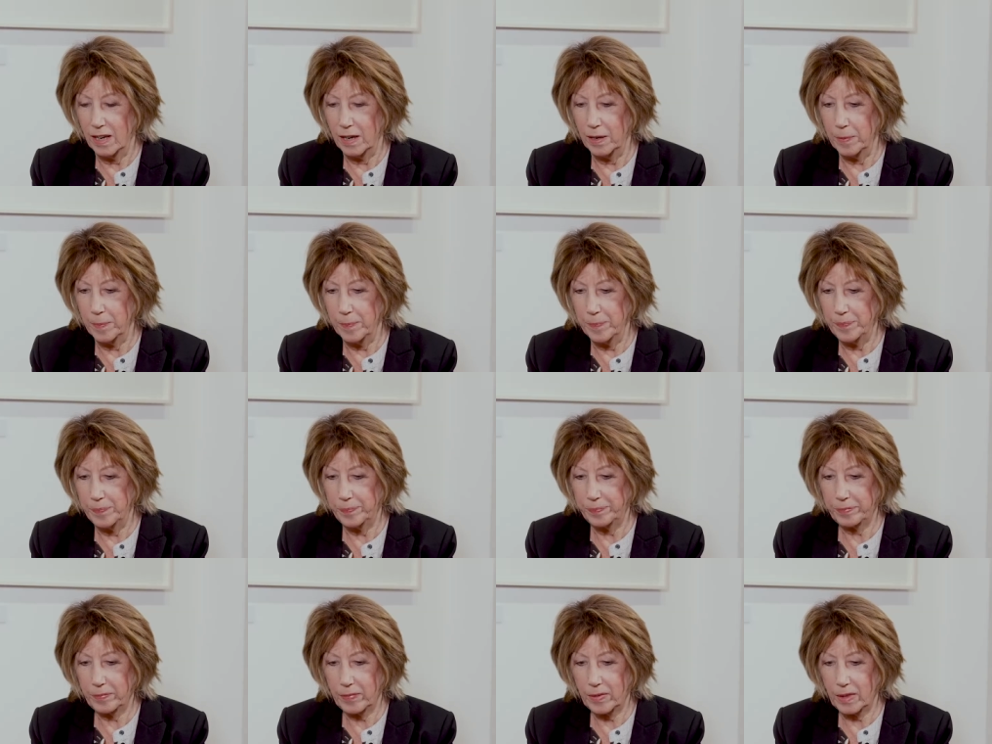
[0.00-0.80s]

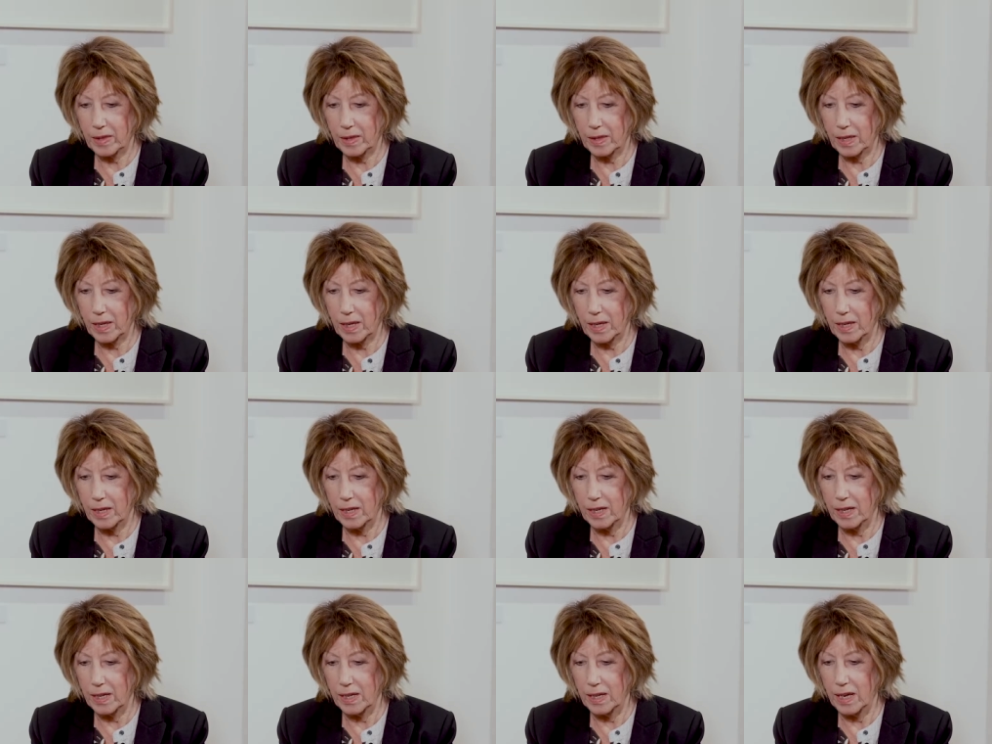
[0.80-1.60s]

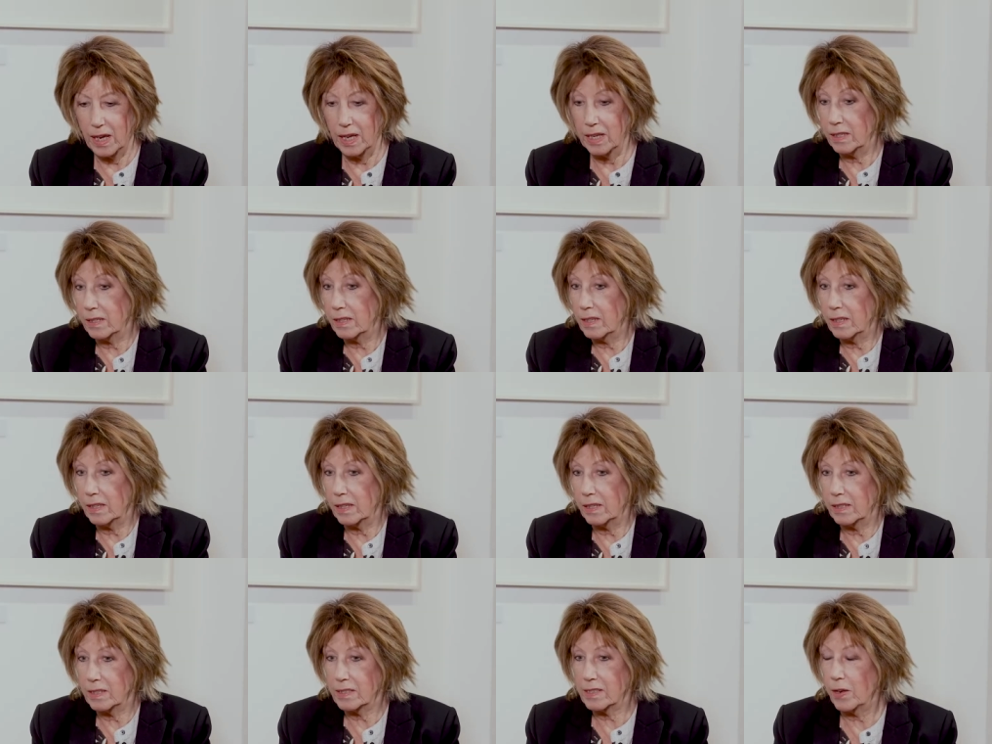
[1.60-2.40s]
And
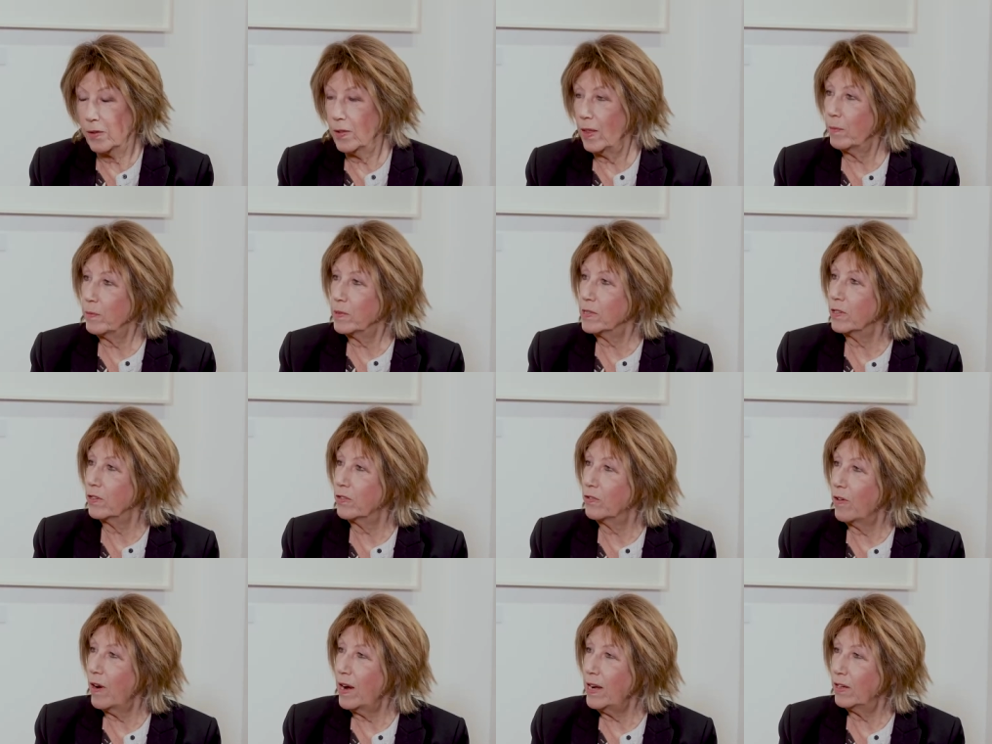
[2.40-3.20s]
so that was a
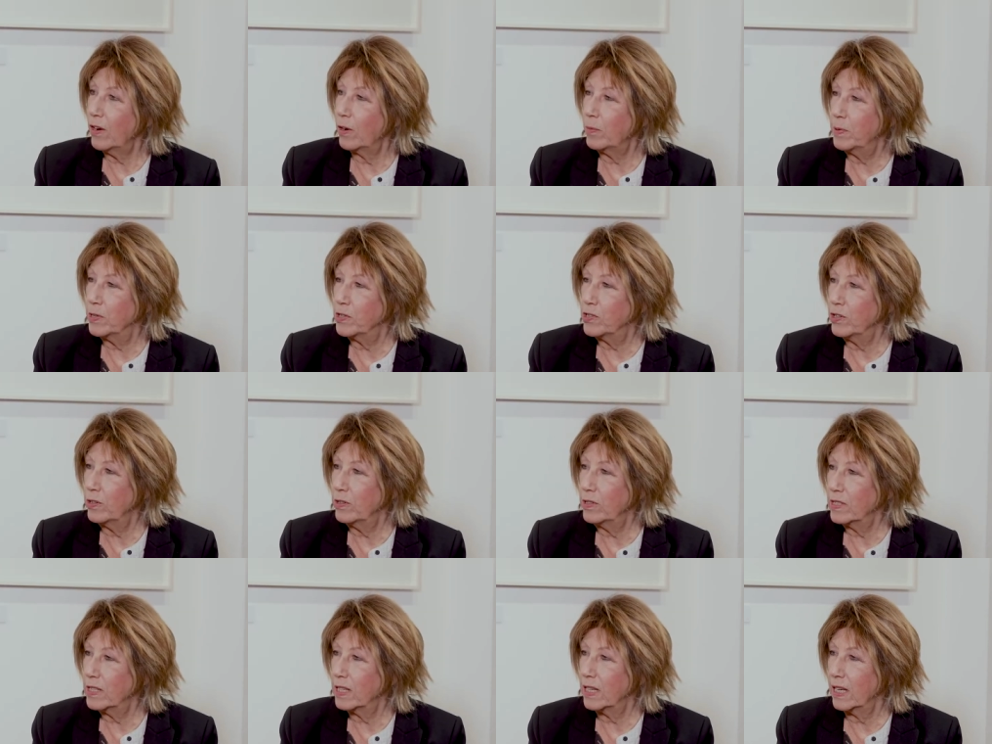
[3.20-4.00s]
great
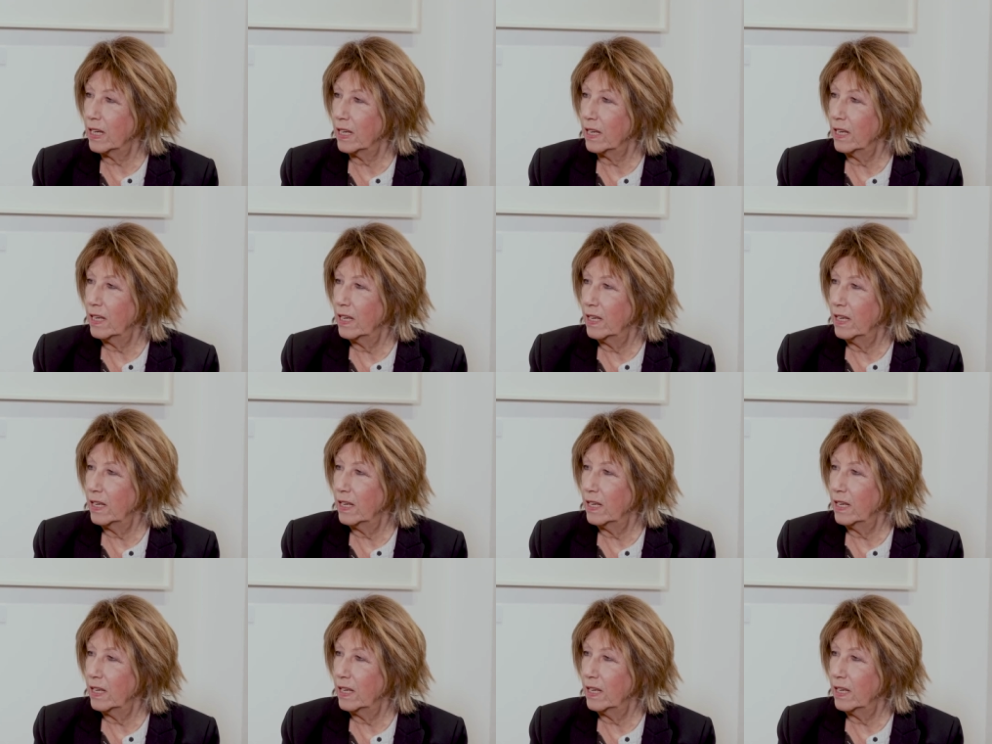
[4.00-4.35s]
opportunity.